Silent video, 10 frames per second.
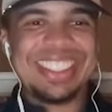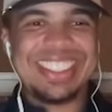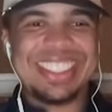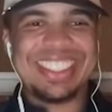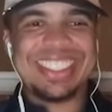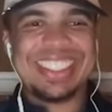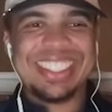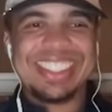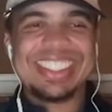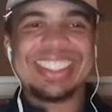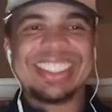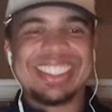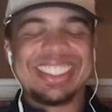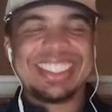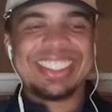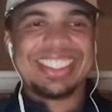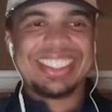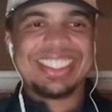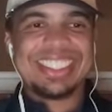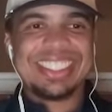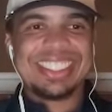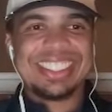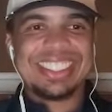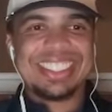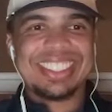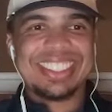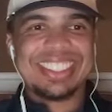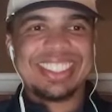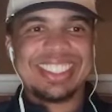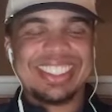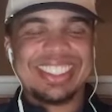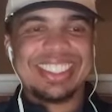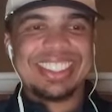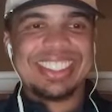No words are spoken by the person on screen.